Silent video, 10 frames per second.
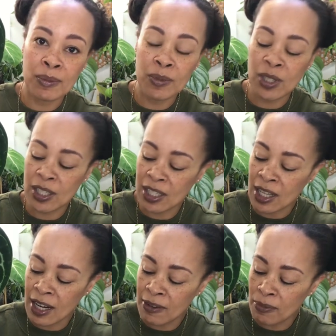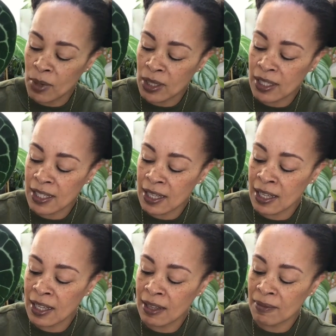just to kind of
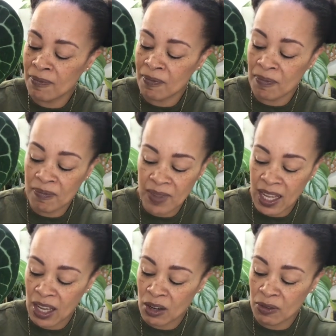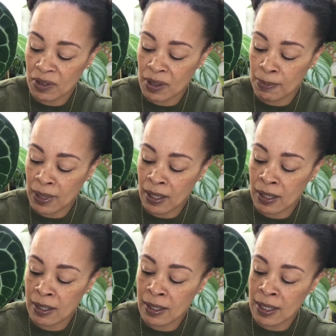monitor the health of the
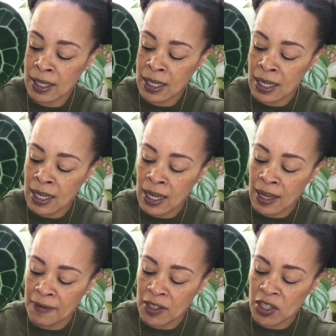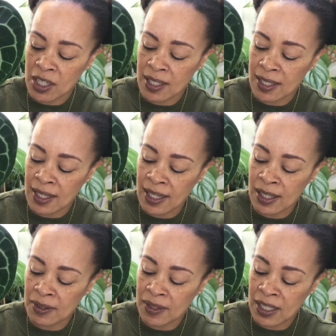plant. If it shows
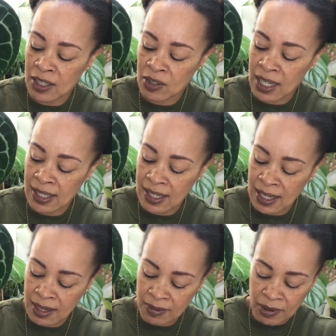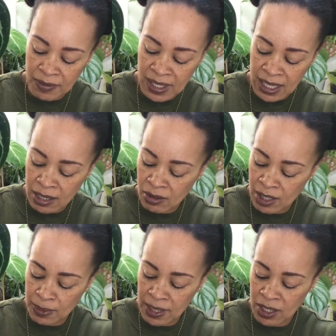signs of distress, then obviously I'll
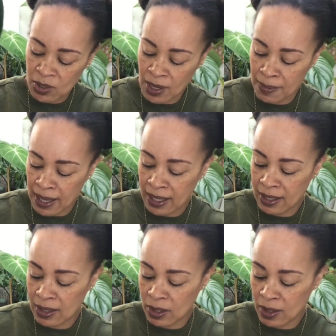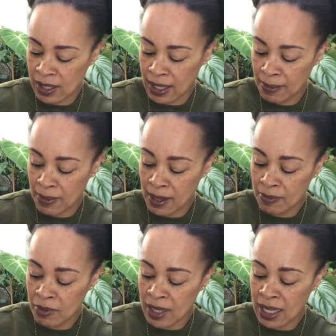just put it straight back into soil again, but
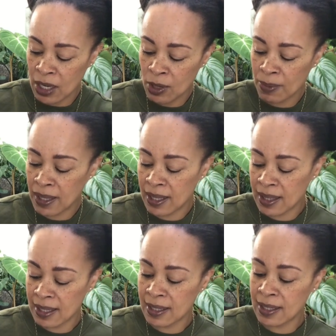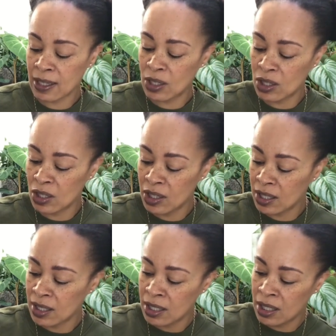I'm really hoping that this is a good
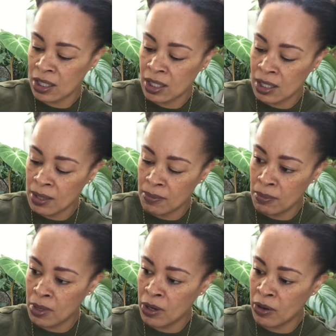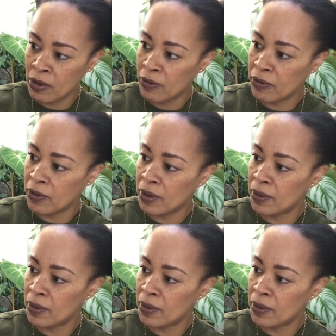move.